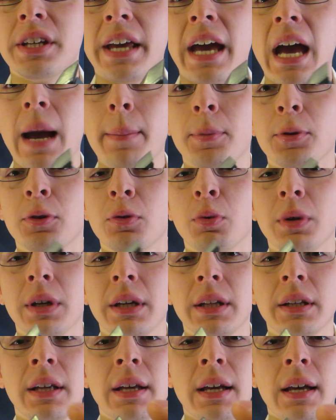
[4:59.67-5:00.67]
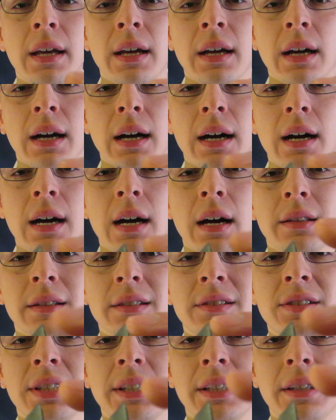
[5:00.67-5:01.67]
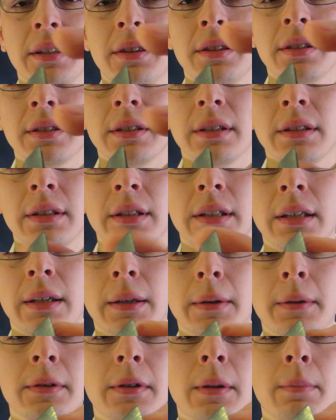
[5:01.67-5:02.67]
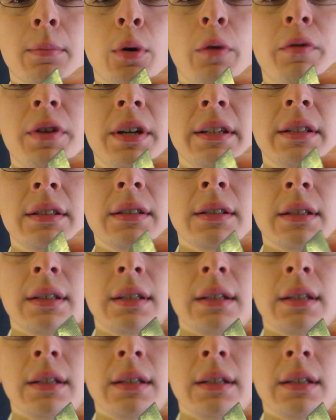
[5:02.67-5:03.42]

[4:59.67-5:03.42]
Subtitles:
gap between the teeth, the moving